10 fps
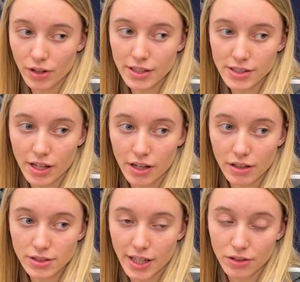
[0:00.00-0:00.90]
the
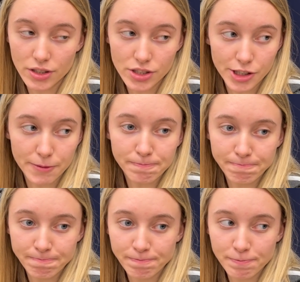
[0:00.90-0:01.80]
NCAA title this year.
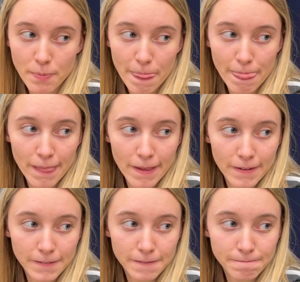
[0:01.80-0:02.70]
How good are you
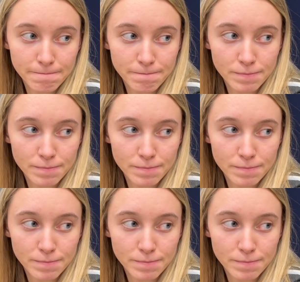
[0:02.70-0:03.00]
right now?